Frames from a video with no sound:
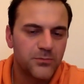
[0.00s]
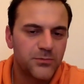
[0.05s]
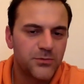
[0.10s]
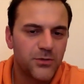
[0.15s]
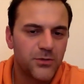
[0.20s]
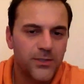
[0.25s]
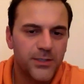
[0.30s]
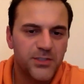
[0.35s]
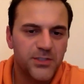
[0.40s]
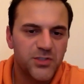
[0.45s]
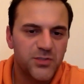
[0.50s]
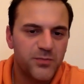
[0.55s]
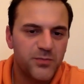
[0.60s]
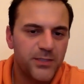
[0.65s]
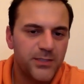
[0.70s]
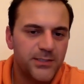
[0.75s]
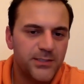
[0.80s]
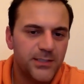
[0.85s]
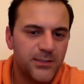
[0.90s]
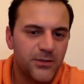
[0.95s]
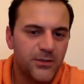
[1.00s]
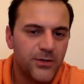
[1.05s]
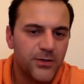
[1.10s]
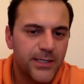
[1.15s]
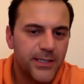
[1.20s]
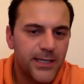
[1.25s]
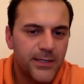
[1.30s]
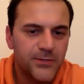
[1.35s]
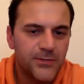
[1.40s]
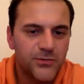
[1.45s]
during his speech at the
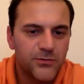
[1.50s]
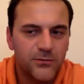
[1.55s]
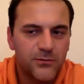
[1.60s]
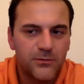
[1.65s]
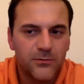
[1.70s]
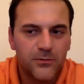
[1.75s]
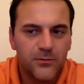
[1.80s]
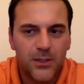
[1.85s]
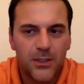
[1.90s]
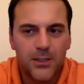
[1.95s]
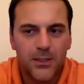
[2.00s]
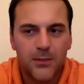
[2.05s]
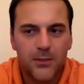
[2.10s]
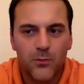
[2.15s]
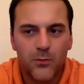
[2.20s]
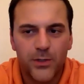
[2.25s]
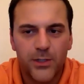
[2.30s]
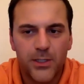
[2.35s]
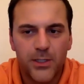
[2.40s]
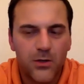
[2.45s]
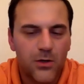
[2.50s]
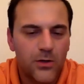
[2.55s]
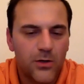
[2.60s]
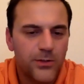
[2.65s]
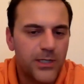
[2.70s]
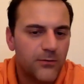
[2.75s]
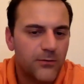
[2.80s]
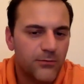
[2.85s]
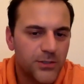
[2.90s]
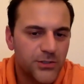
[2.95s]
Arctic Council, uh, where he called
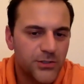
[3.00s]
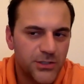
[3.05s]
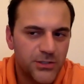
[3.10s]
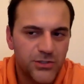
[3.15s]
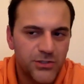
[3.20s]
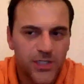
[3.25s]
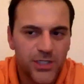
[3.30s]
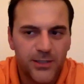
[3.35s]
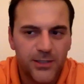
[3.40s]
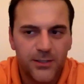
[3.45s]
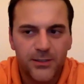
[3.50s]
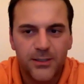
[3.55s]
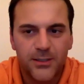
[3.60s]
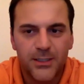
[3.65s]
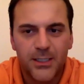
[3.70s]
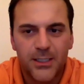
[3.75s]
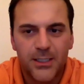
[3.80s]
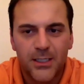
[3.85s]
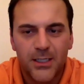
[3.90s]
out Russia and China.